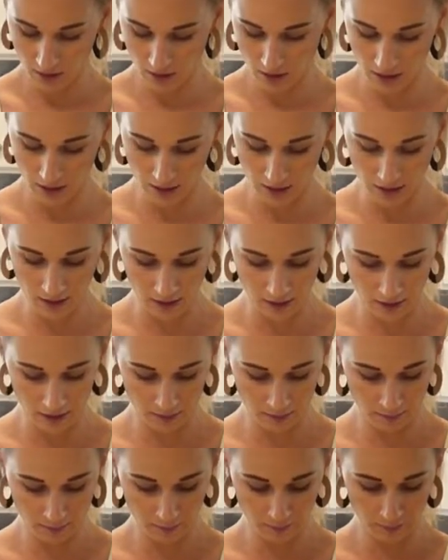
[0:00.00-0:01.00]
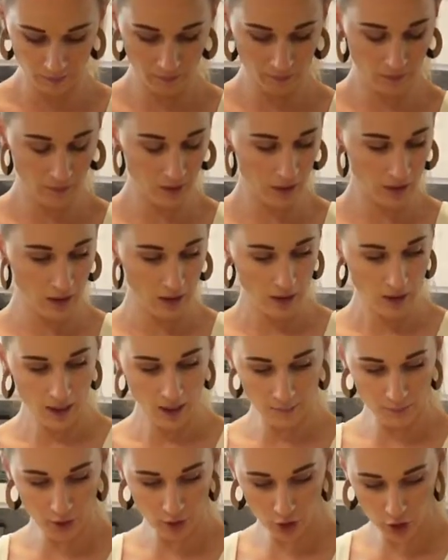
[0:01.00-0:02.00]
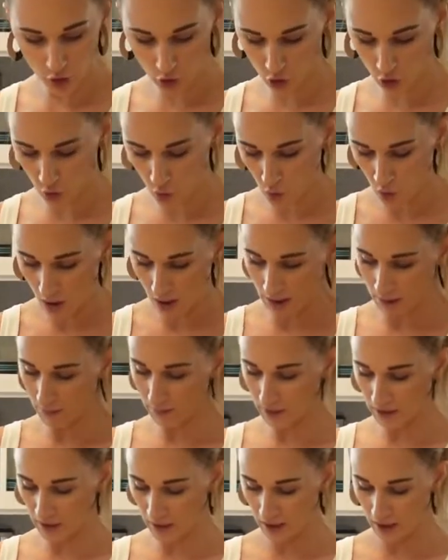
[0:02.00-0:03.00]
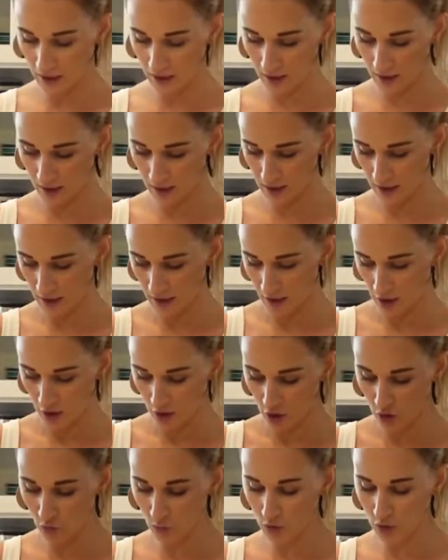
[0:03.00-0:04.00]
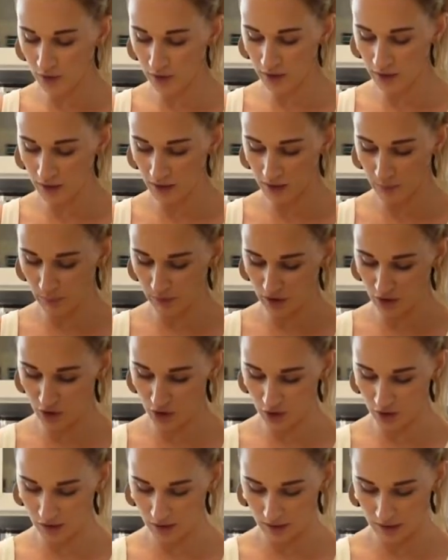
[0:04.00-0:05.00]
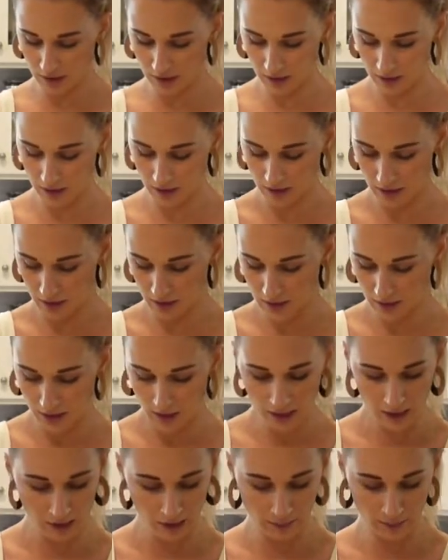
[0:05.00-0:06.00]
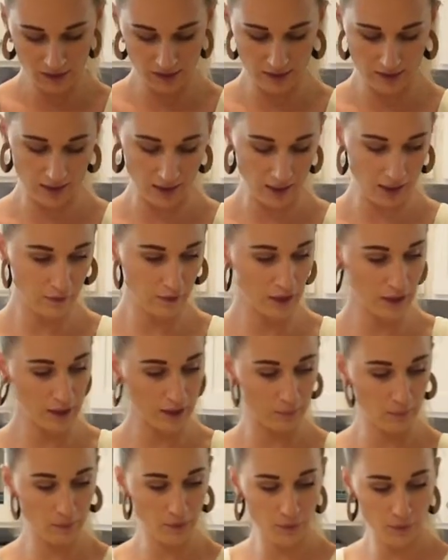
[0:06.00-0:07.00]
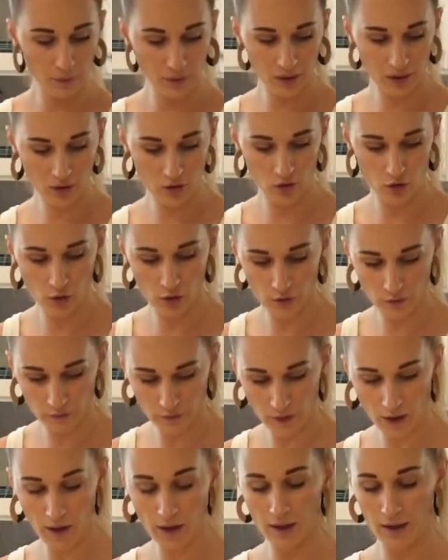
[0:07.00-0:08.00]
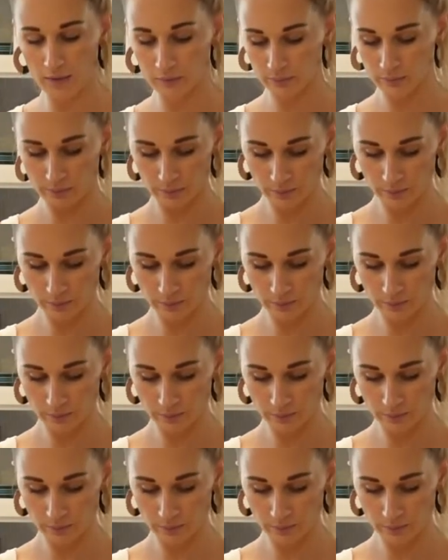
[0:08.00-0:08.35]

I'm not sure how many you will need, but just let me see. I've cut up 3 so far.